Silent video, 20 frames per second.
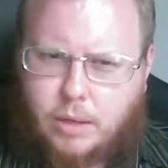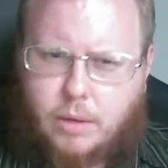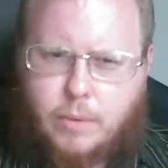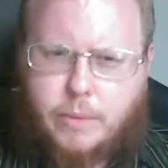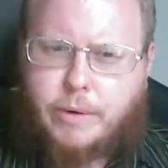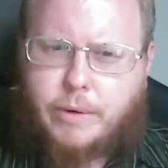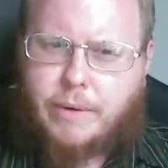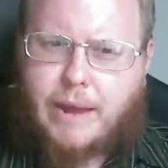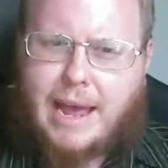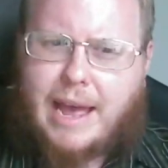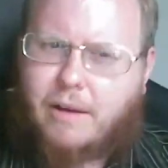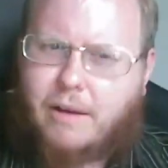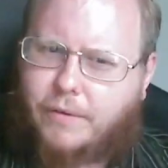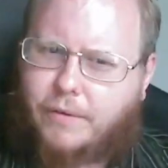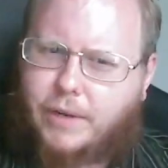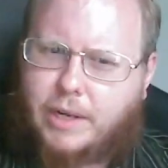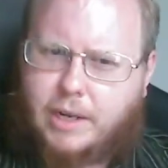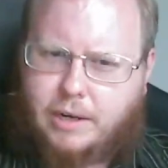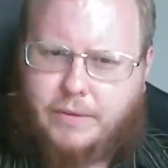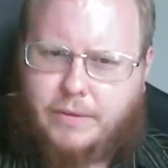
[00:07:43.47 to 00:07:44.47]
we don't have
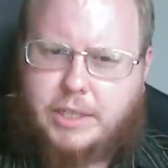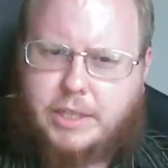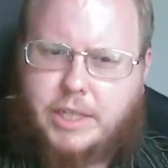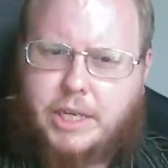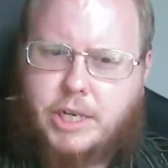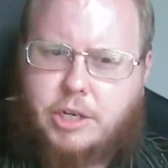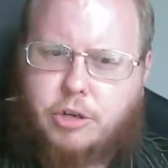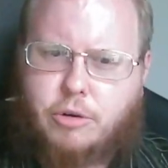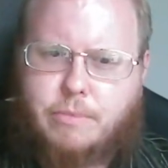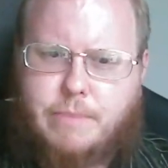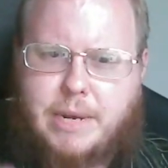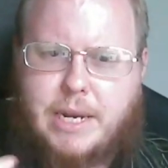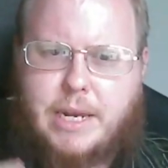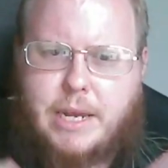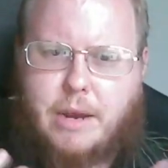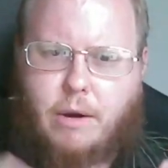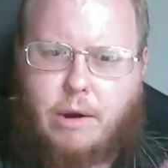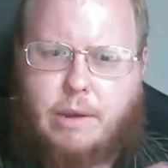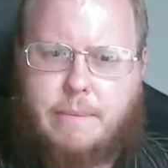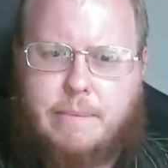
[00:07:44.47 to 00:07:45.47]
a lot of these
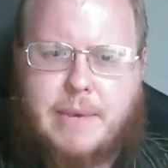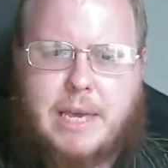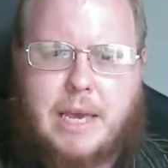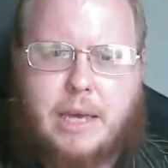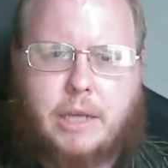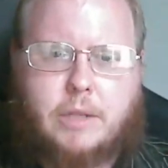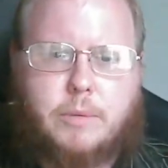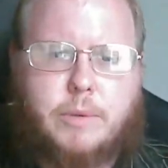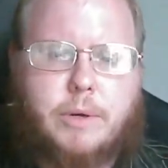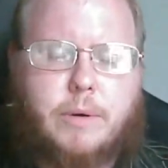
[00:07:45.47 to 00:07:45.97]
intermediary beings.